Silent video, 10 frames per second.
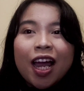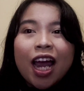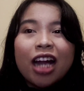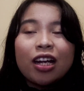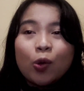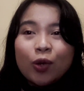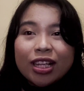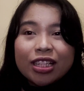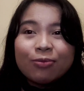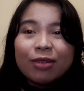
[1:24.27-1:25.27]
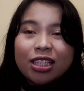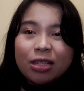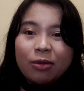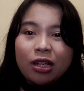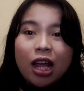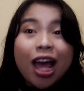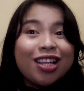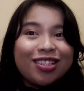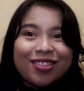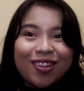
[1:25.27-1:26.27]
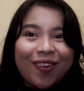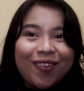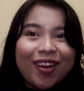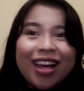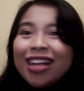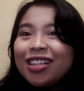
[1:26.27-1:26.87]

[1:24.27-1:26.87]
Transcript: and risk management, so